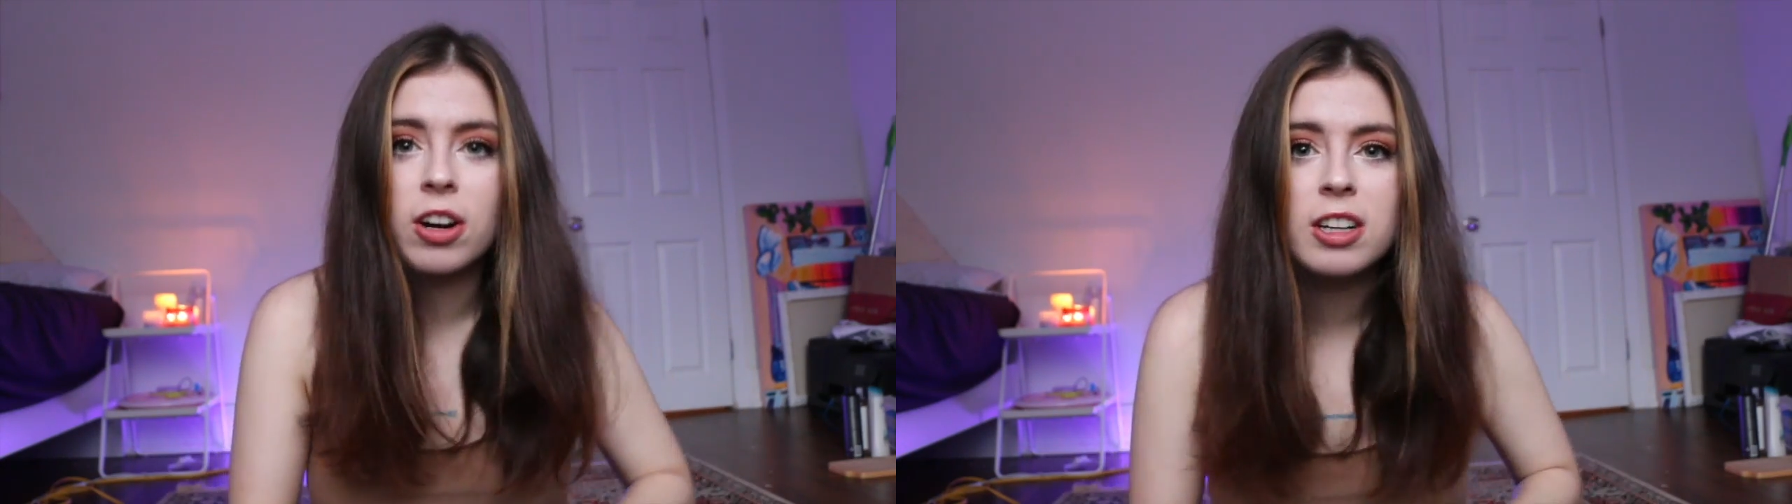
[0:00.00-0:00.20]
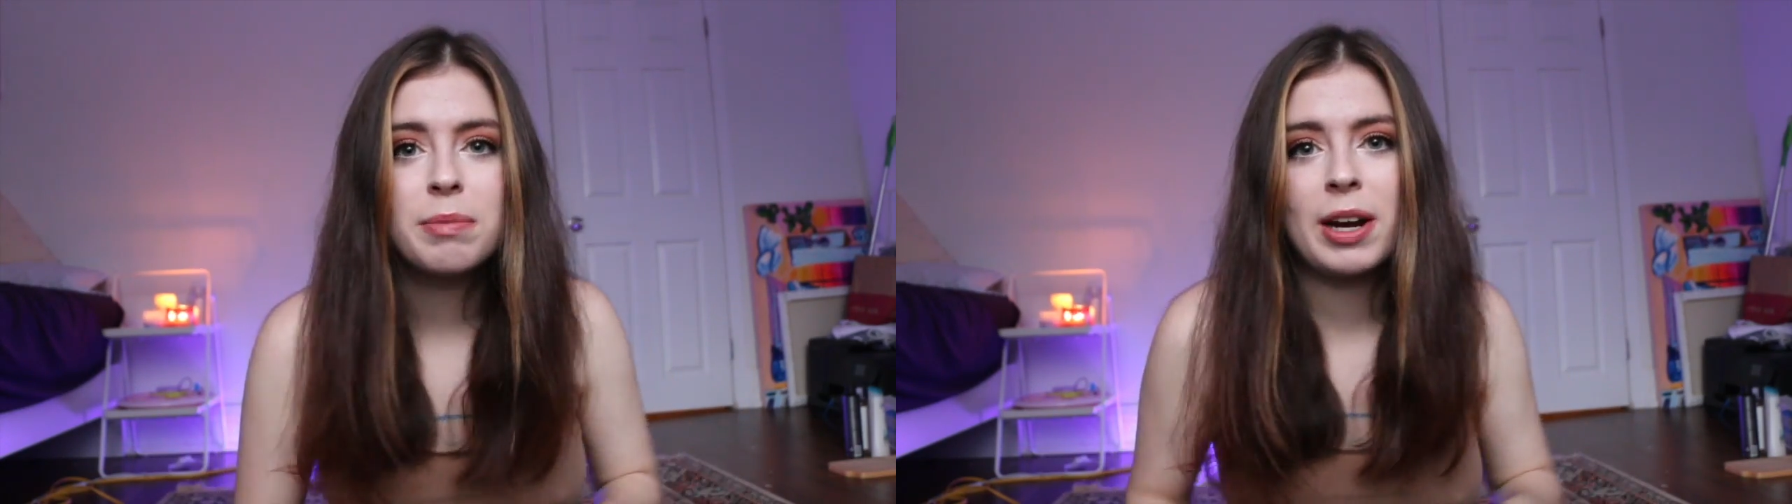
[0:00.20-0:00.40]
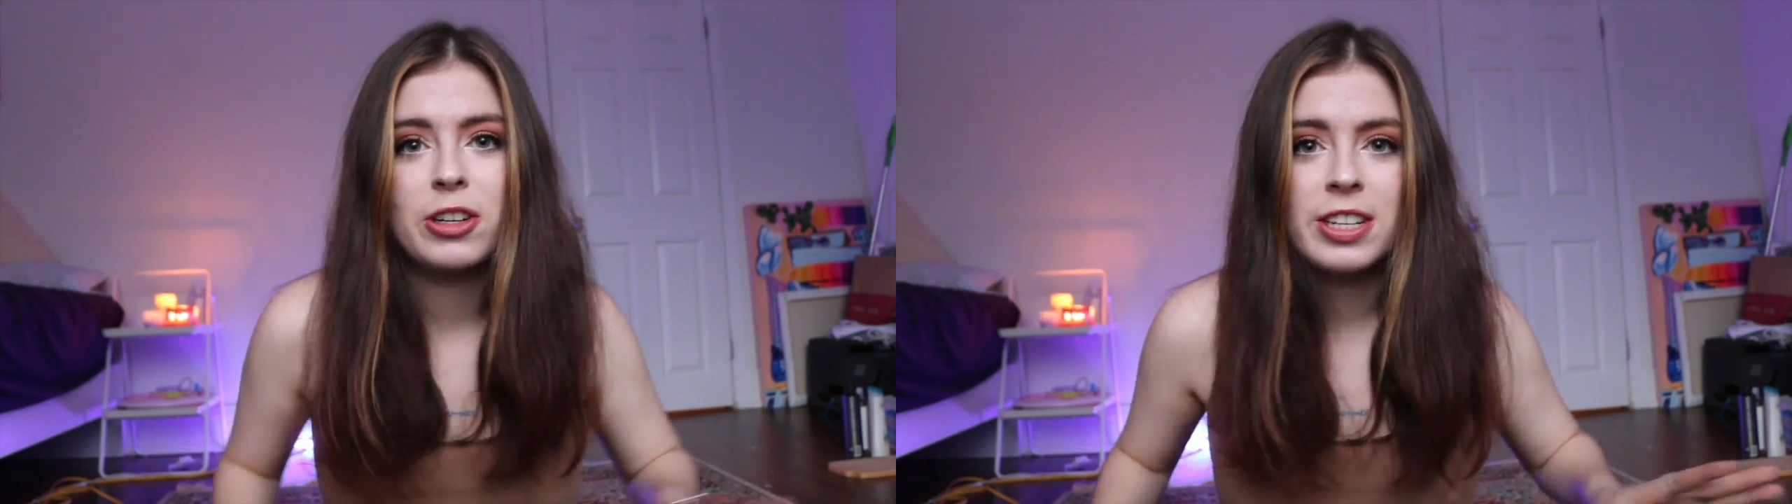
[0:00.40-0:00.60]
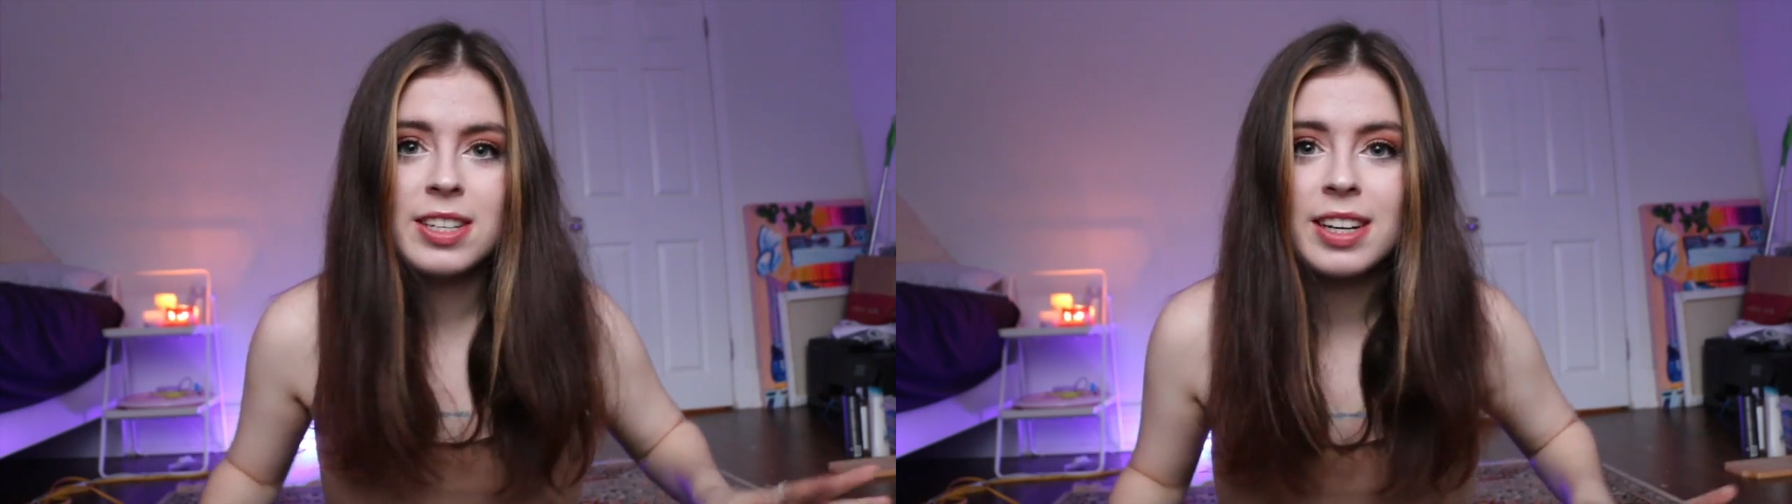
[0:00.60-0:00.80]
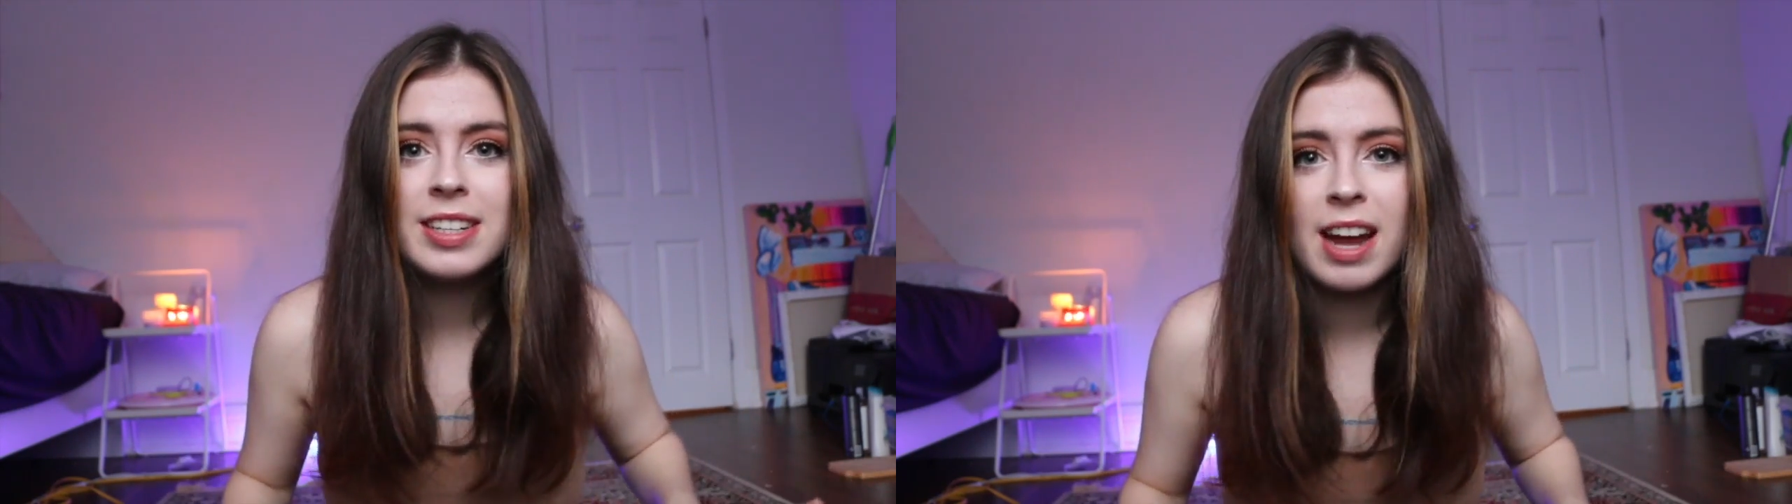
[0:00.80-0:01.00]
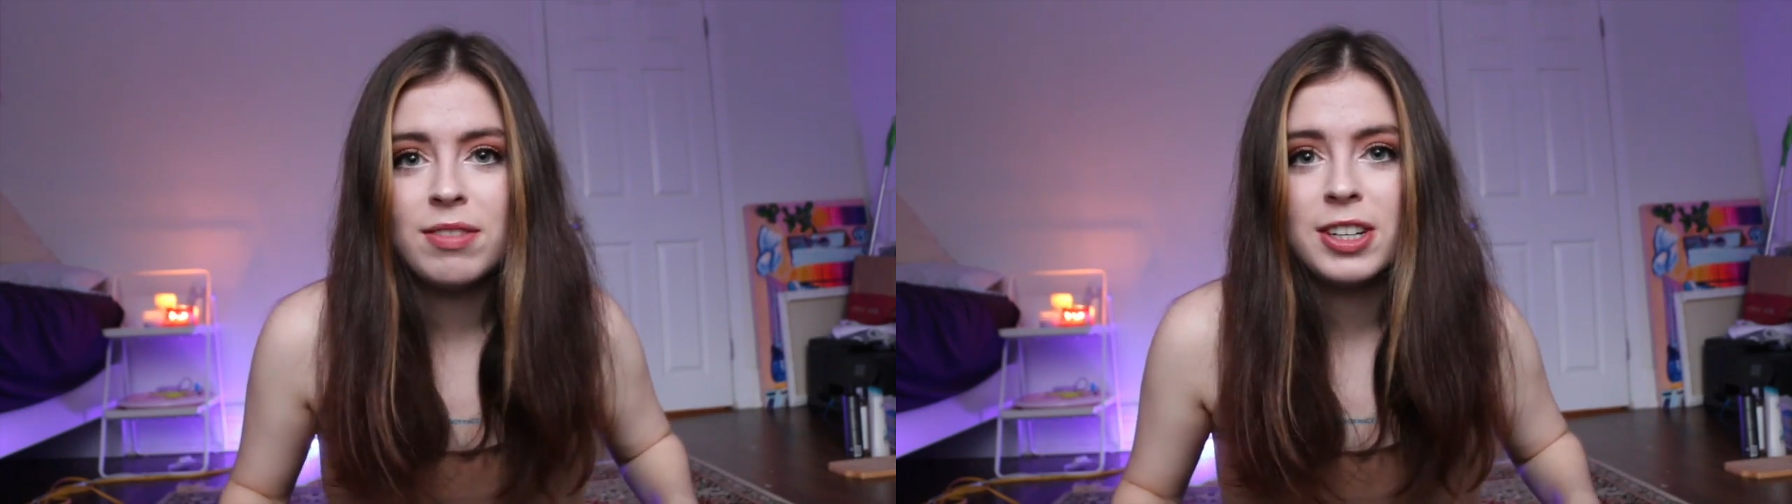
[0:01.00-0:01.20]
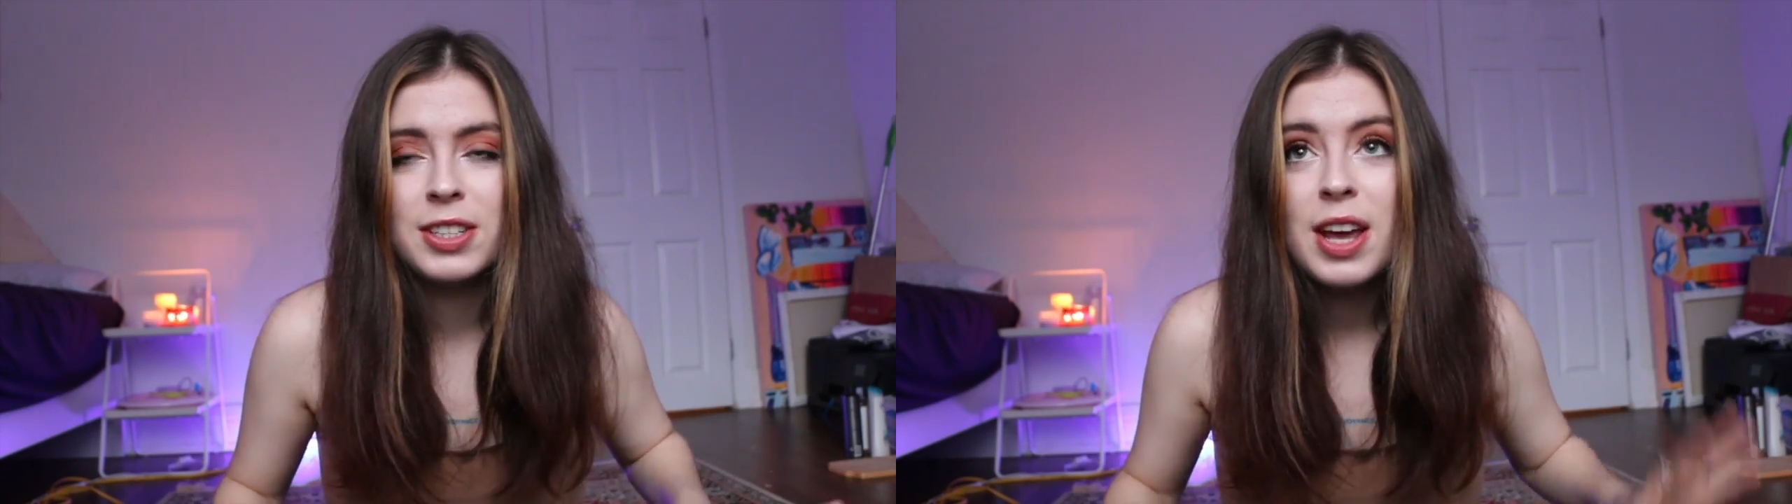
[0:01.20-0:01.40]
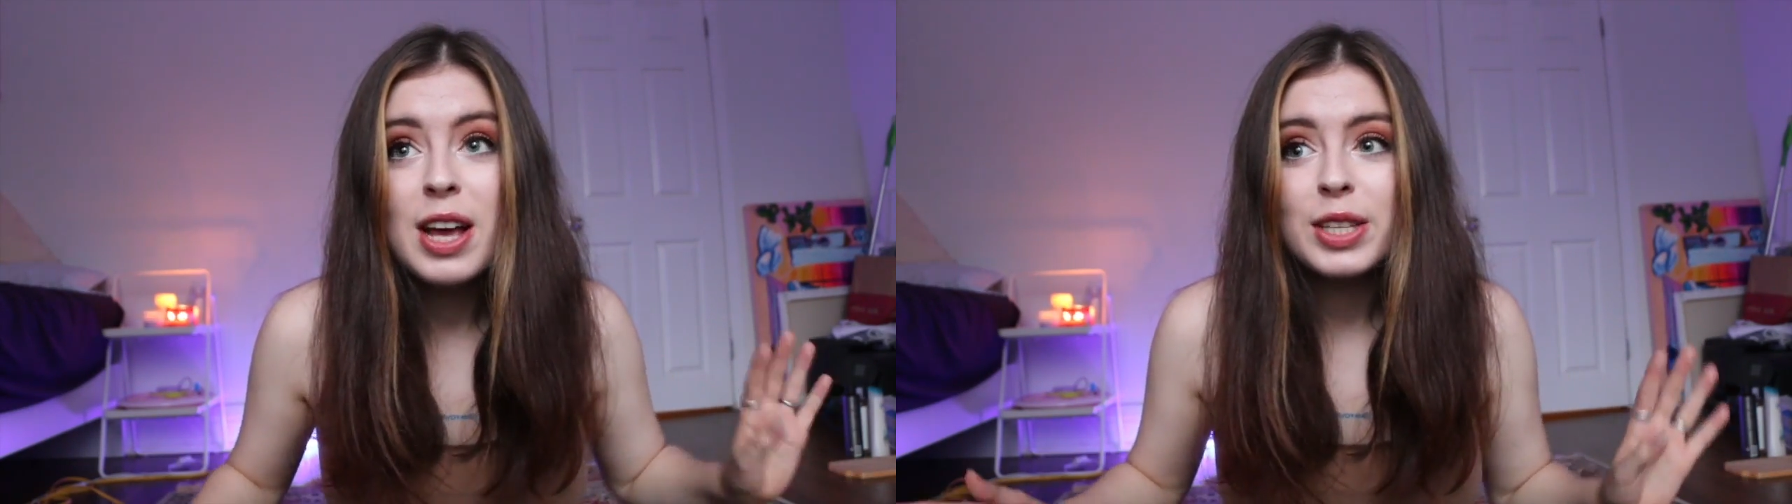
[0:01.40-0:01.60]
art and my artistic endeavors,